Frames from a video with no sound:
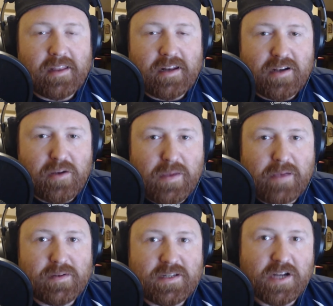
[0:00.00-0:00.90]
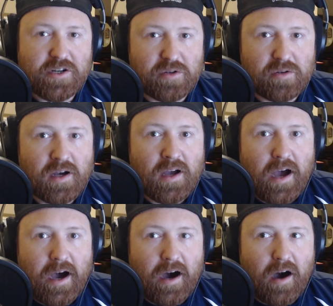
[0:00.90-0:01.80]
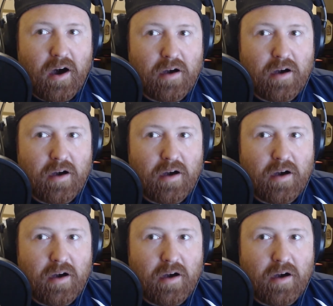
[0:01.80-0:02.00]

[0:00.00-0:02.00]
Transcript: that it could be a potential uh,